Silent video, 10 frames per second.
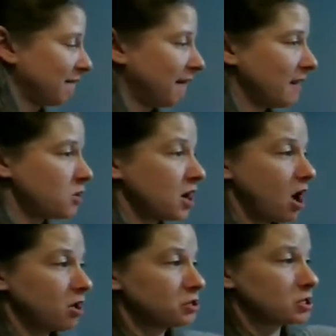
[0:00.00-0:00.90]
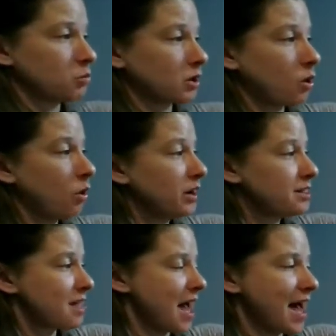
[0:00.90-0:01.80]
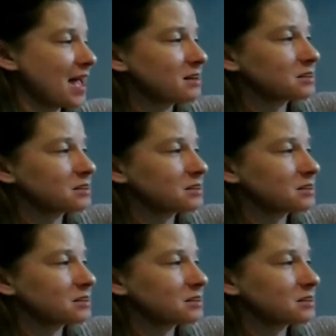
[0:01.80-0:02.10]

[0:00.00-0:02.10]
You can also record that